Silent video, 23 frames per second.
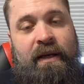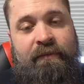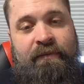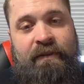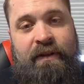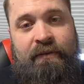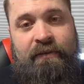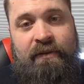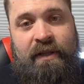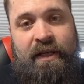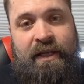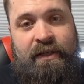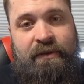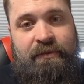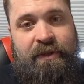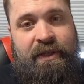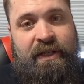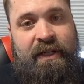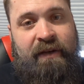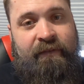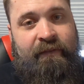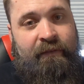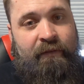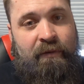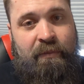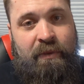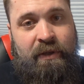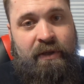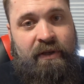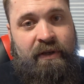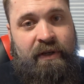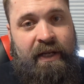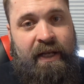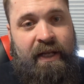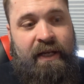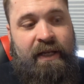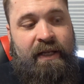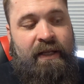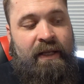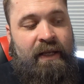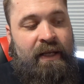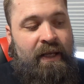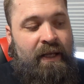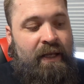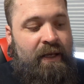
I've never liked reading. I've never been good at it.